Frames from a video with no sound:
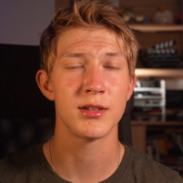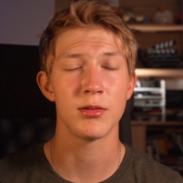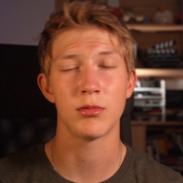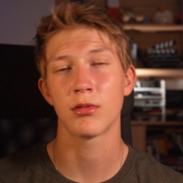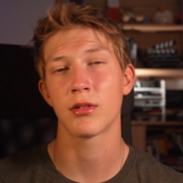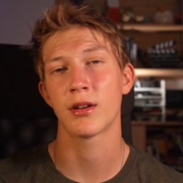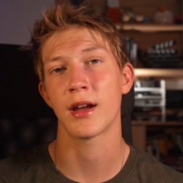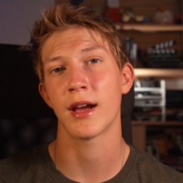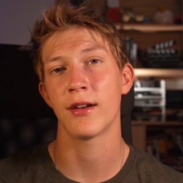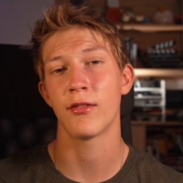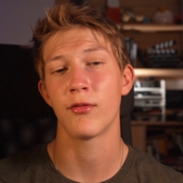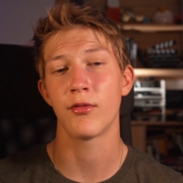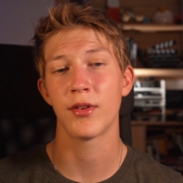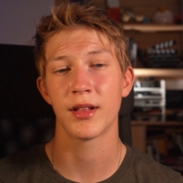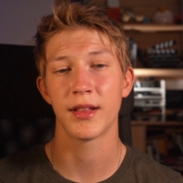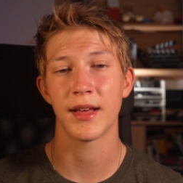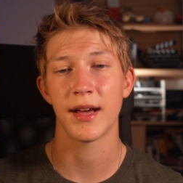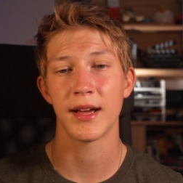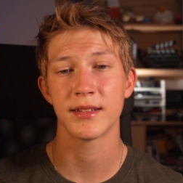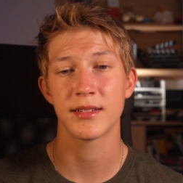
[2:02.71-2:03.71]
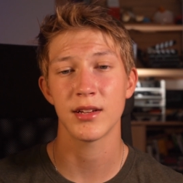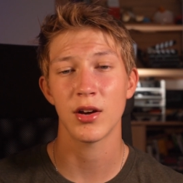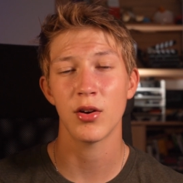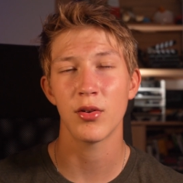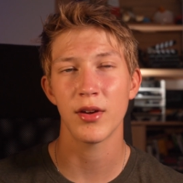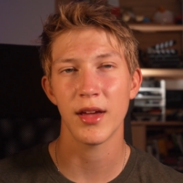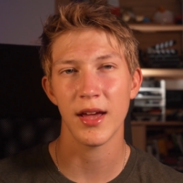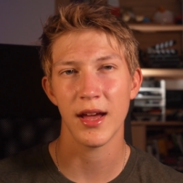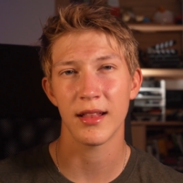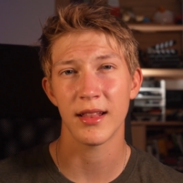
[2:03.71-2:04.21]
you will kind of realize, oh
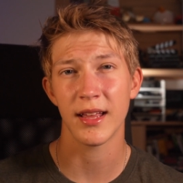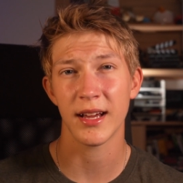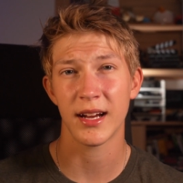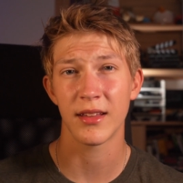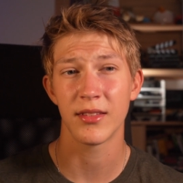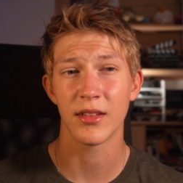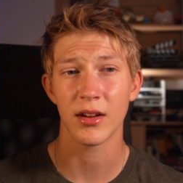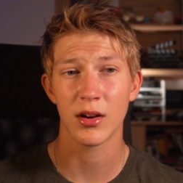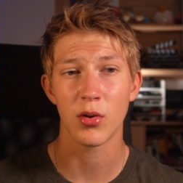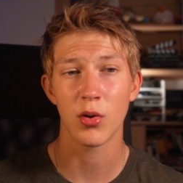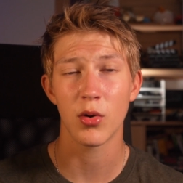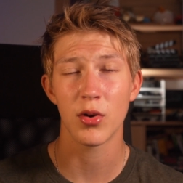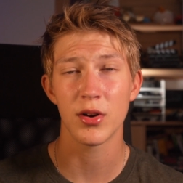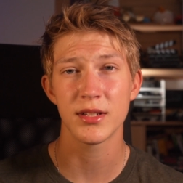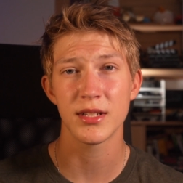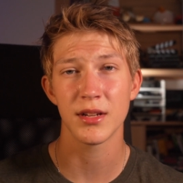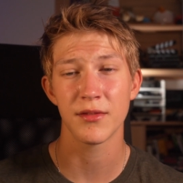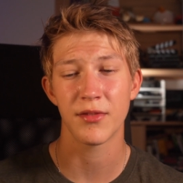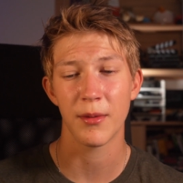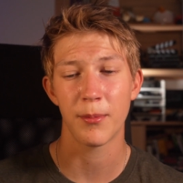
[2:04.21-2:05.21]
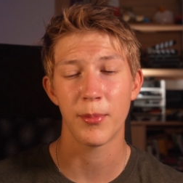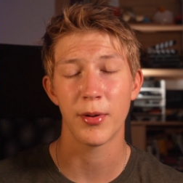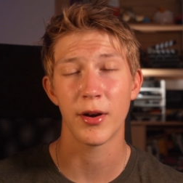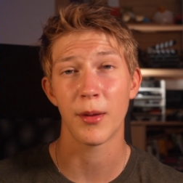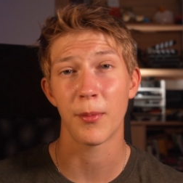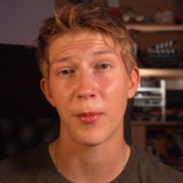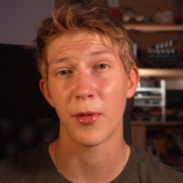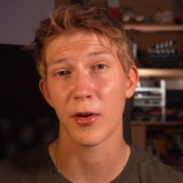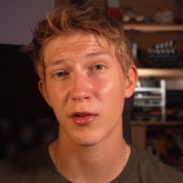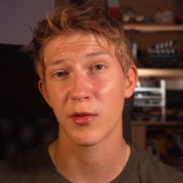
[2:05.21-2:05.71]
yeah, like in the course, if I put
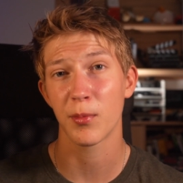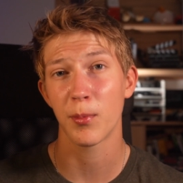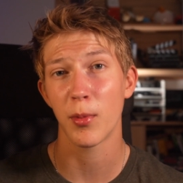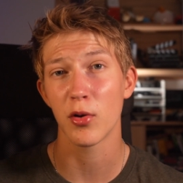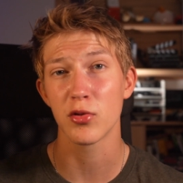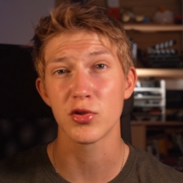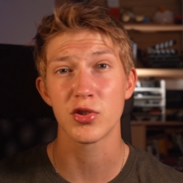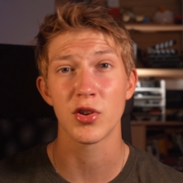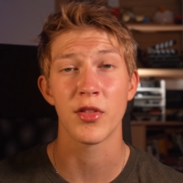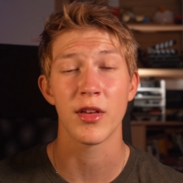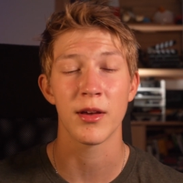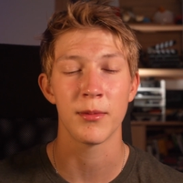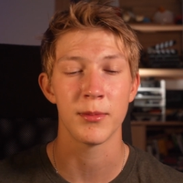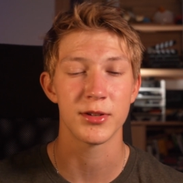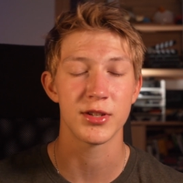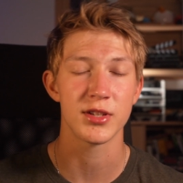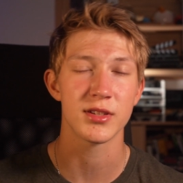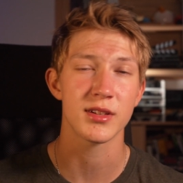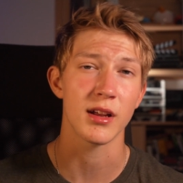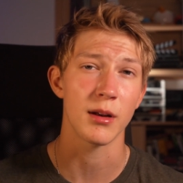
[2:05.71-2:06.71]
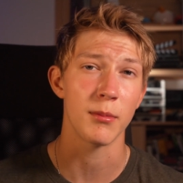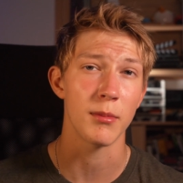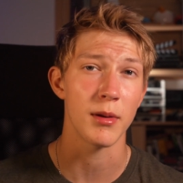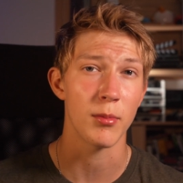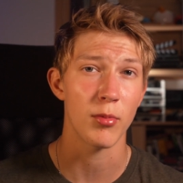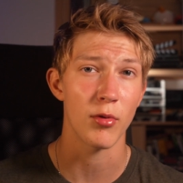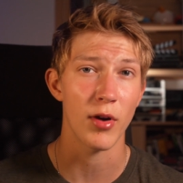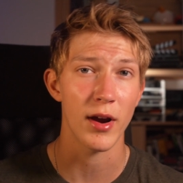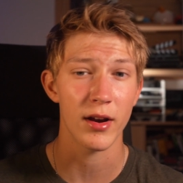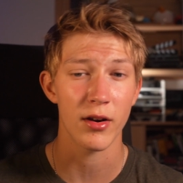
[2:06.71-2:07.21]
up the exposure, the image is going to be
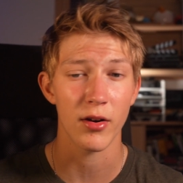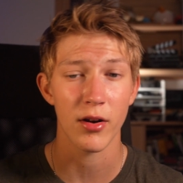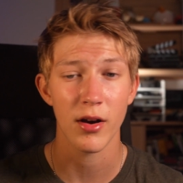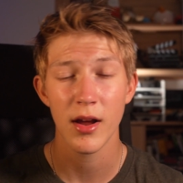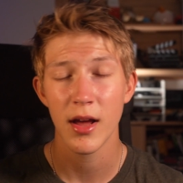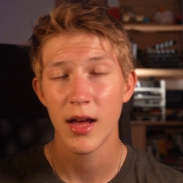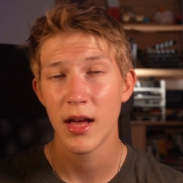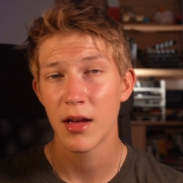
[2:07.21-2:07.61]
brighter.